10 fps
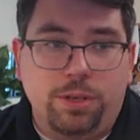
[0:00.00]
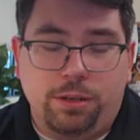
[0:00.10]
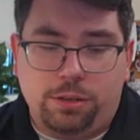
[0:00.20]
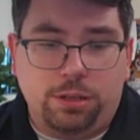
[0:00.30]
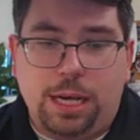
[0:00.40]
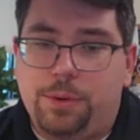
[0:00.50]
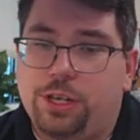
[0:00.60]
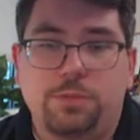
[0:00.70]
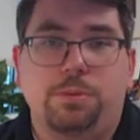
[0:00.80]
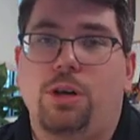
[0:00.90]
your
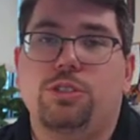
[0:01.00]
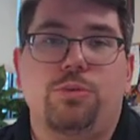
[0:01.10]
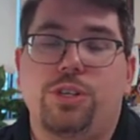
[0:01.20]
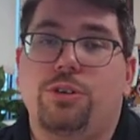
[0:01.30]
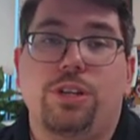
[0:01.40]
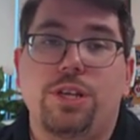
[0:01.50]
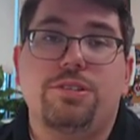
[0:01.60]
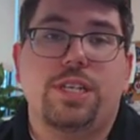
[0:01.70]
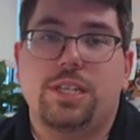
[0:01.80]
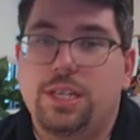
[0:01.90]
glucometer explodes when you go to
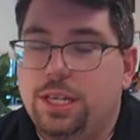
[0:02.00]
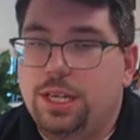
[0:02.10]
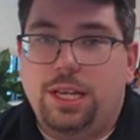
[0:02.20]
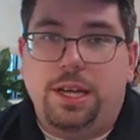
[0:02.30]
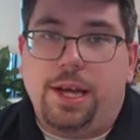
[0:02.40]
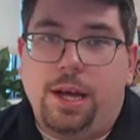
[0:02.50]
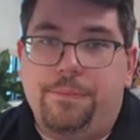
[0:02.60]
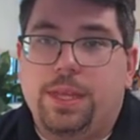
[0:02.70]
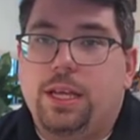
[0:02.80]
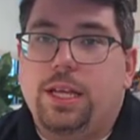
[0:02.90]
use it,
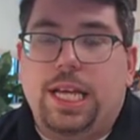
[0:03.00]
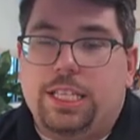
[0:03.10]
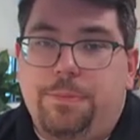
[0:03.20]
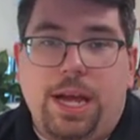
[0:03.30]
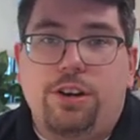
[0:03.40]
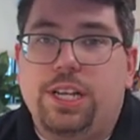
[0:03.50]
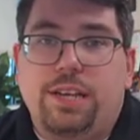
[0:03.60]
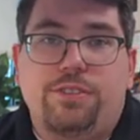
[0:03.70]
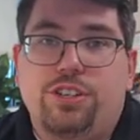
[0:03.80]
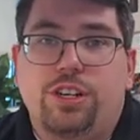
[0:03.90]
it's better to
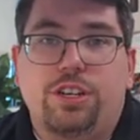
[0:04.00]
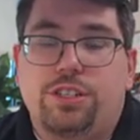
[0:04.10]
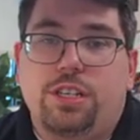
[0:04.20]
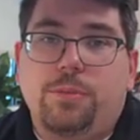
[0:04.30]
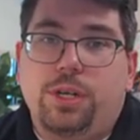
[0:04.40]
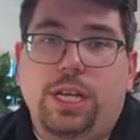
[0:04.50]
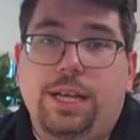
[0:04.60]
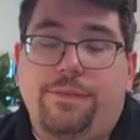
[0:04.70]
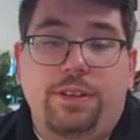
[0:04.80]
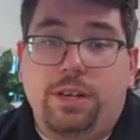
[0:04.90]
give sugar to someone
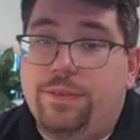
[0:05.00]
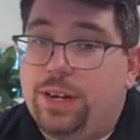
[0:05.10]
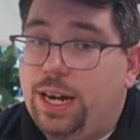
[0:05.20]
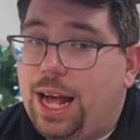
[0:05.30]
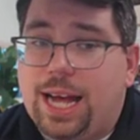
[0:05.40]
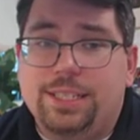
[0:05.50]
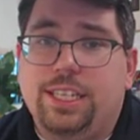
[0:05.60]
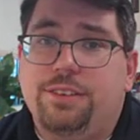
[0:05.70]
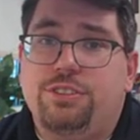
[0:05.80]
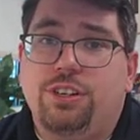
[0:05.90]
if they're even in a high
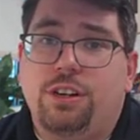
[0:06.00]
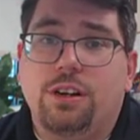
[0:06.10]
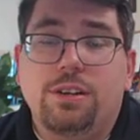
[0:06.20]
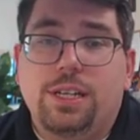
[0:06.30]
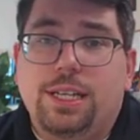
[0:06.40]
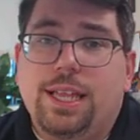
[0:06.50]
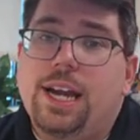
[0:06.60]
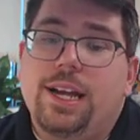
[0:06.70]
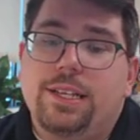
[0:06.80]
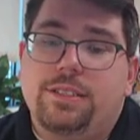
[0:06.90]
state of sugar
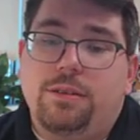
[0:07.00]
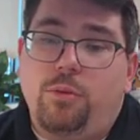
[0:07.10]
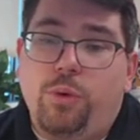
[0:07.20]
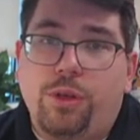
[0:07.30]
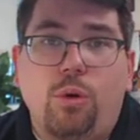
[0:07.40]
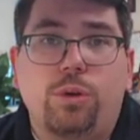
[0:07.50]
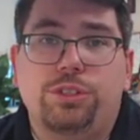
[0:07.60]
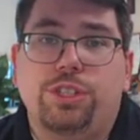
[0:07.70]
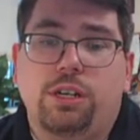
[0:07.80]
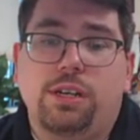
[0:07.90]
than it is to
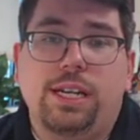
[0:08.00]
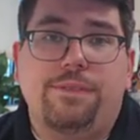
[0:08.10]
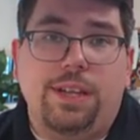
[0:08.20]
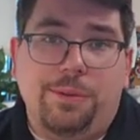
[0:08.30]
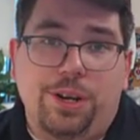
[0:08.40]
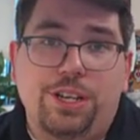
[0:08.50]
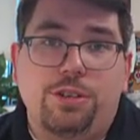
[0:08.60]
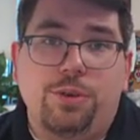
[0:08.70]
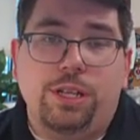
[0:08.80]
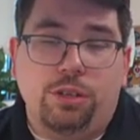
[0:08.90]
withhold sugar if they were
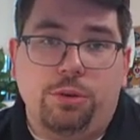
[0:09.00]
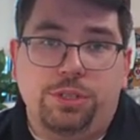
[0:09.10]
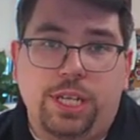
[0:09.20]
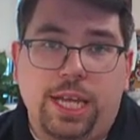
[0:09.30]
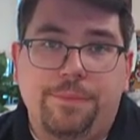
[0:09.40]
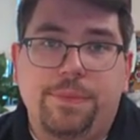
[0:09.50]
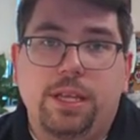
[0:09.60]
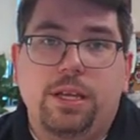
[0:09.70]
into a low state.